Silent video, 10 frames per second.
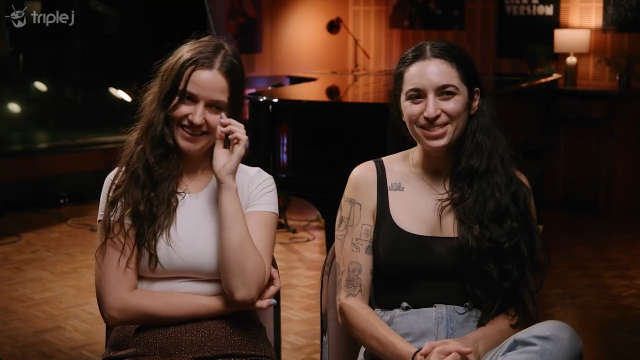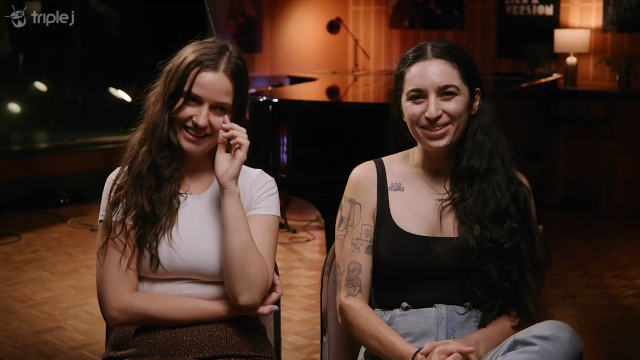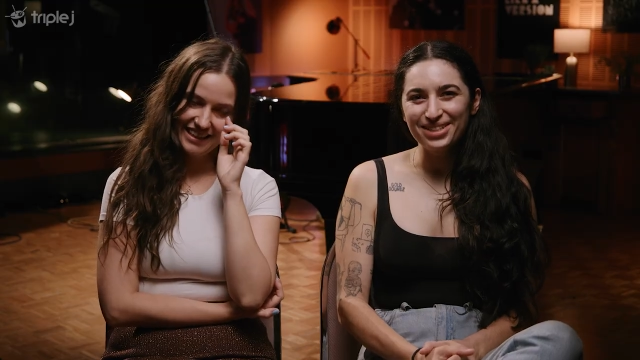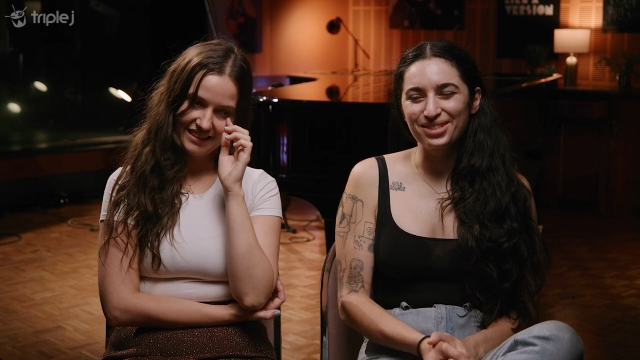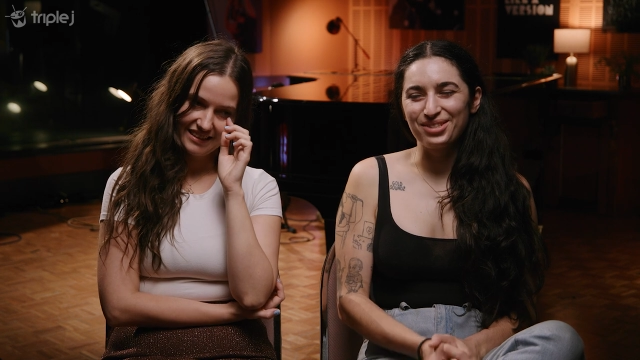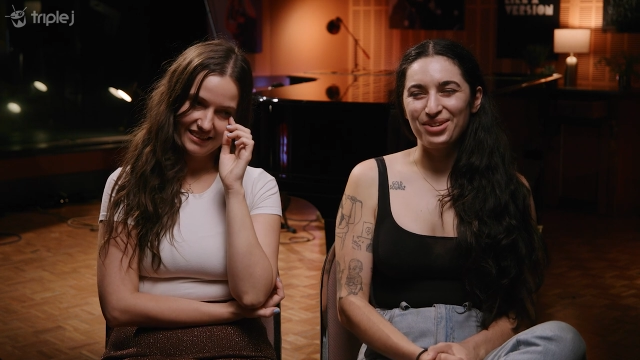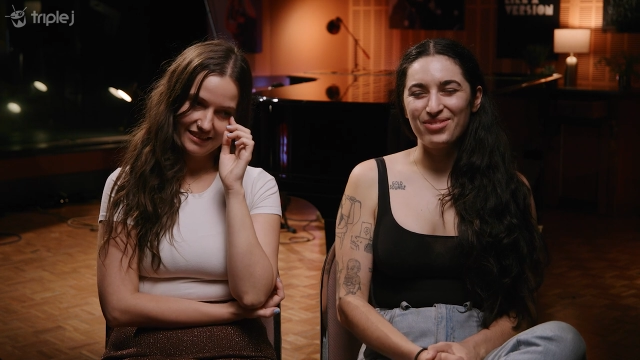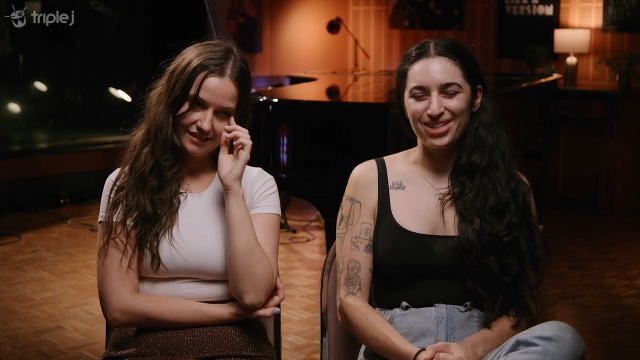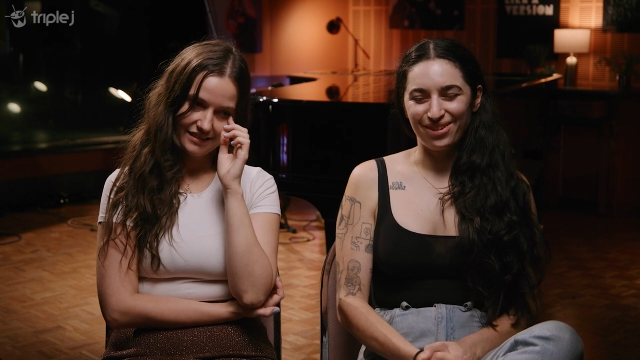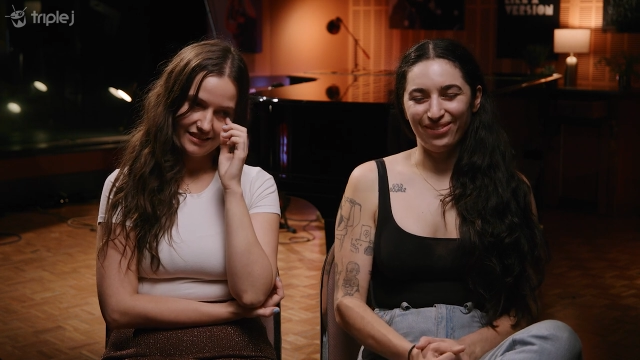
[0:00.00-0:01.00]
Speaker 1: so it's so
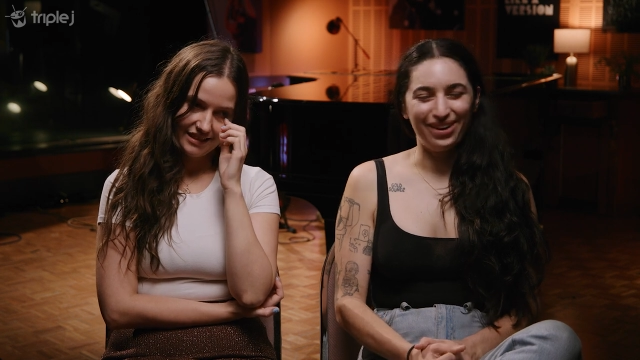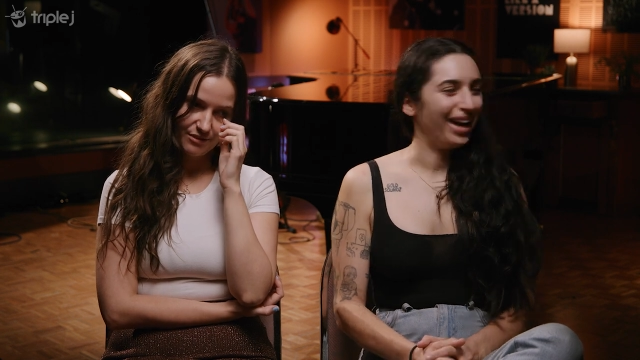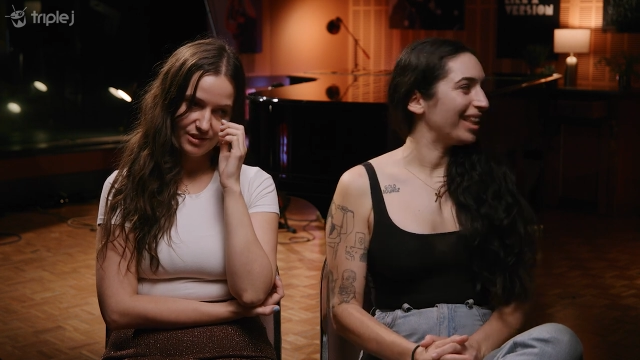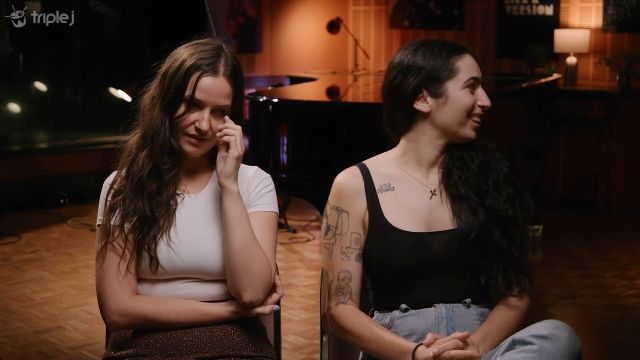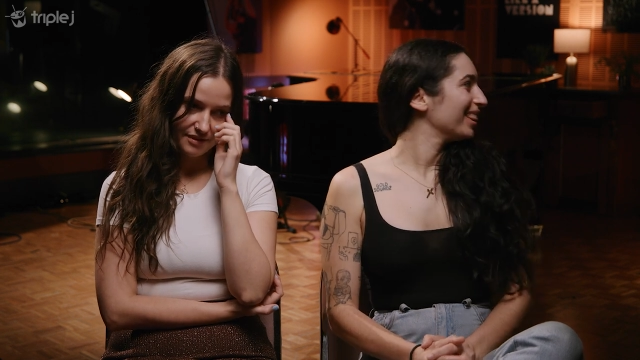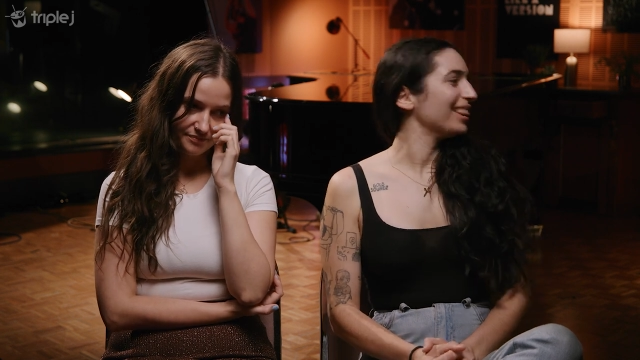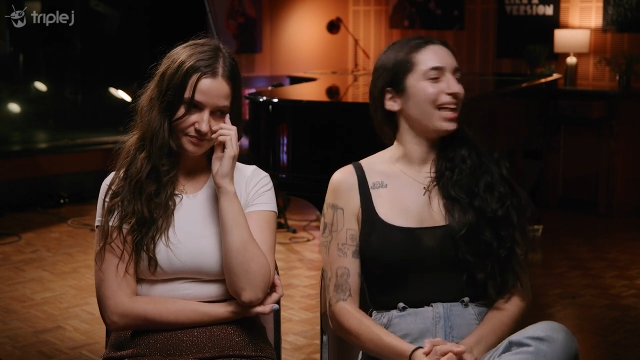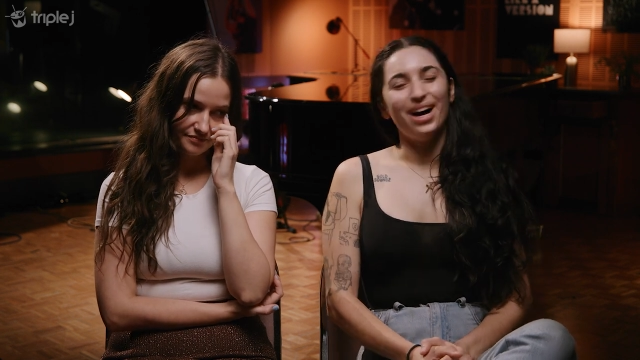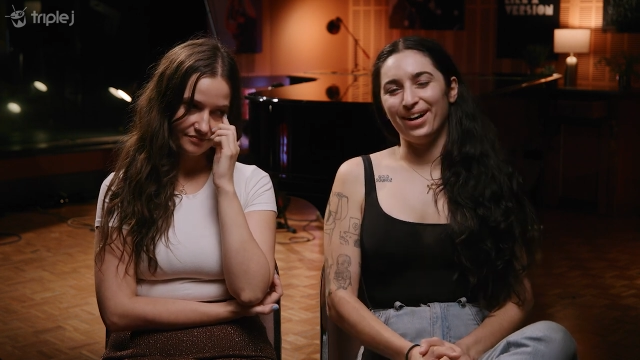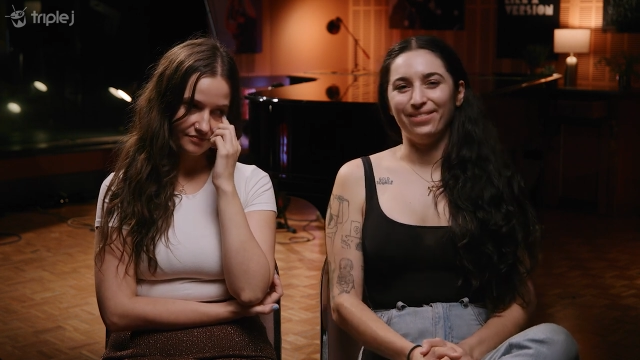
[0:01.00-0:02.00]
much fun. I fun.
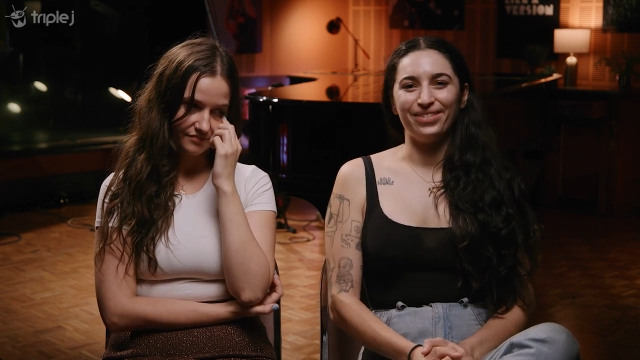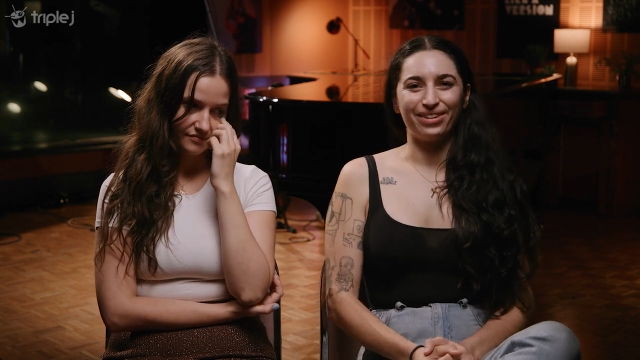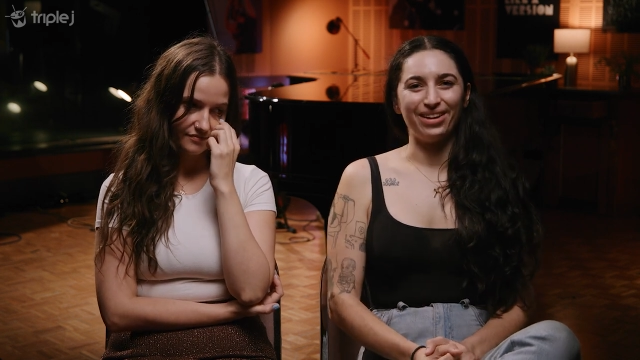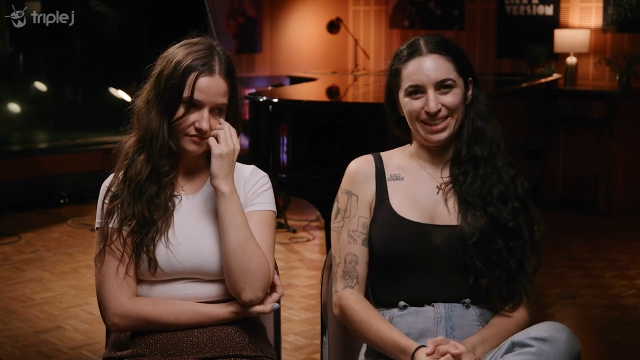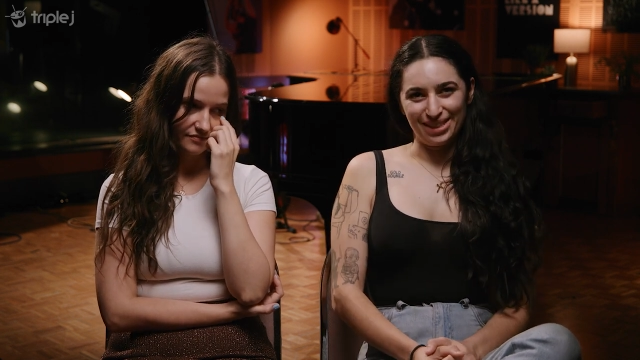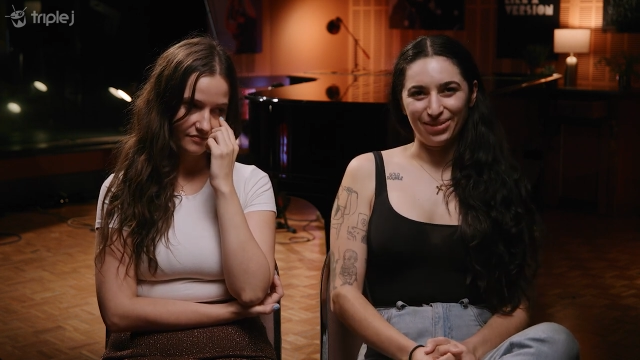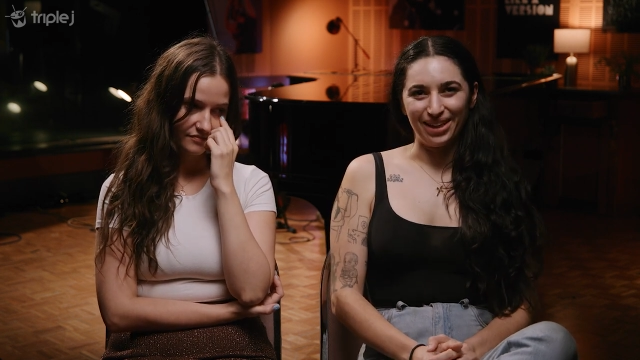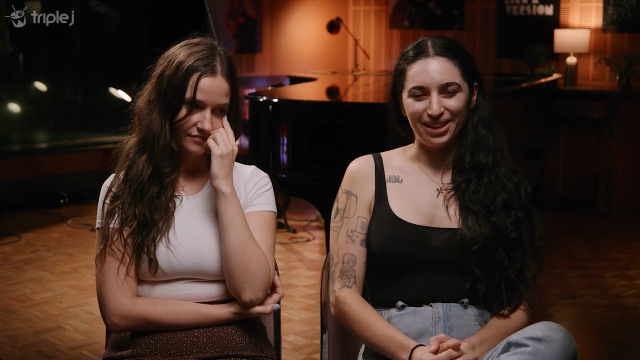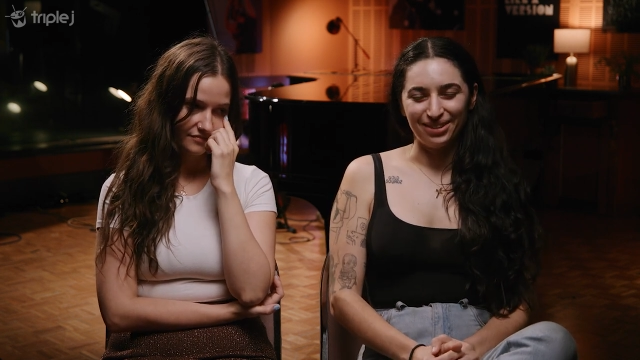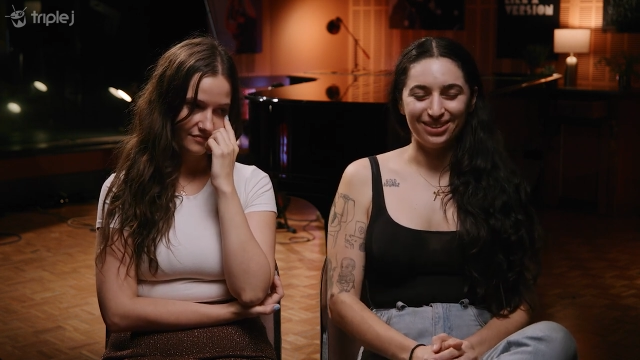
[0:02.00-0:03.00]
love the grand
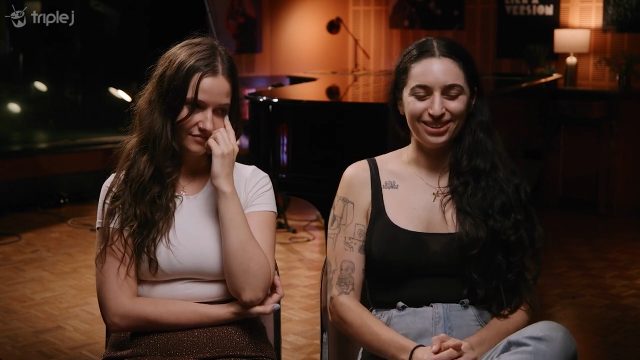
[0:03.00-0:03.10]
piano.